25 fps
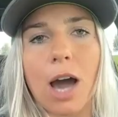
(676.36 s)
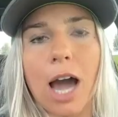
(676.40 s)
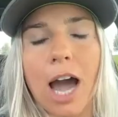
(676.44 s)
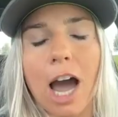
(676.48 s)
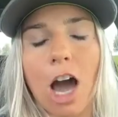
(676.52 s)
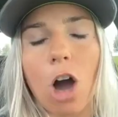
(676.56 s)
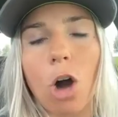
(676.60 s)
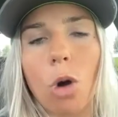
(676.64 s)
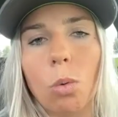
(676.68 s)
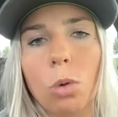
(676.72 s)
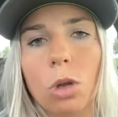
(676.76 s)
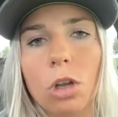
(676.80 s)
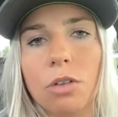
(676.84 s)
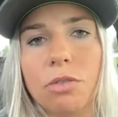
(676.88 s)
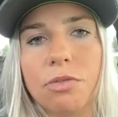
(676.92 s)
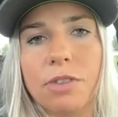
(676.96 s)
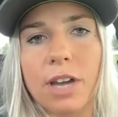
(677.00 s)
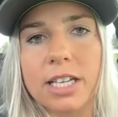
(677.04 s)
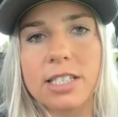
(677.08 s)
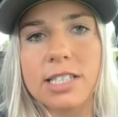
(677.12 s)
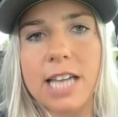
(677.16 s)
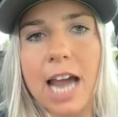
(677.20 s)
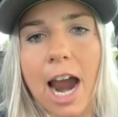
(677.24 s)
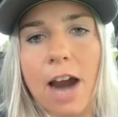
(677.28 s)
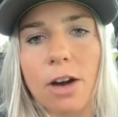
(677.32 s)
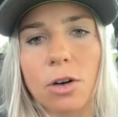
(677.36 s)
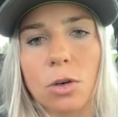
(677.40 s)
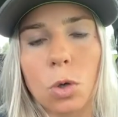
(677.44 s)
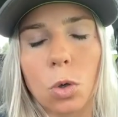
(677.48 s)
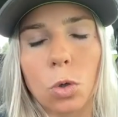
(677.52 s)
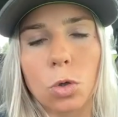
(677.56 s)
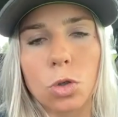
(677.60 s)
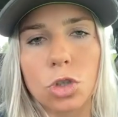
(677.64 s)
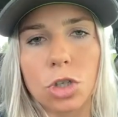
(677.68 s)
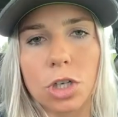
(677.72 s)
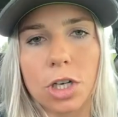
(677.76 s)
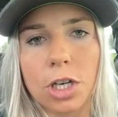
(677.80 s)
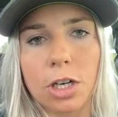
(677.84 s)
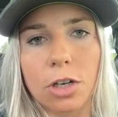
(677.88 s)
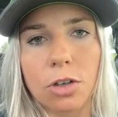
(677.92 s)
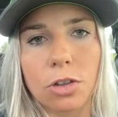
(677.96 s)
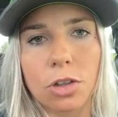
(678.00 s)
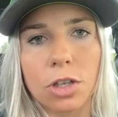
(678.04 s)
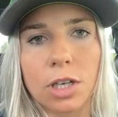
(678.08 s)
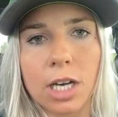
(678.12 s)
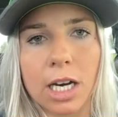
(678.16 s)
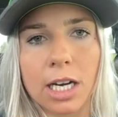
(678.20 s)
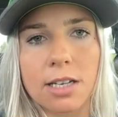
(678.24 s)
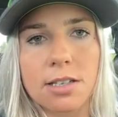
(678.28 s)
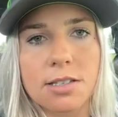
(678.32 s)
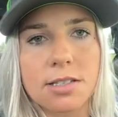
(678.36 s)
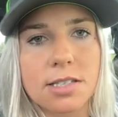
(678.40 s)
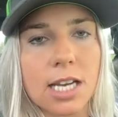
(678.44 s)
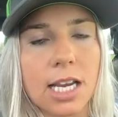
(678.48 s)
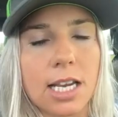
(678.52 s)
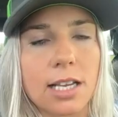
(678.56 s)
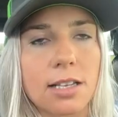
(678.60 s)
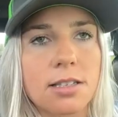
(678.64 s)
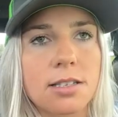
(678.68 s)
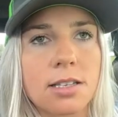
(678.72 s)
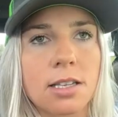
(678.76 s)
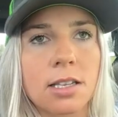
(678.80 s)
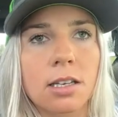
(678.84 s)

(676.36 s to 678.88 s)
how it will affect agriculture here in the United States.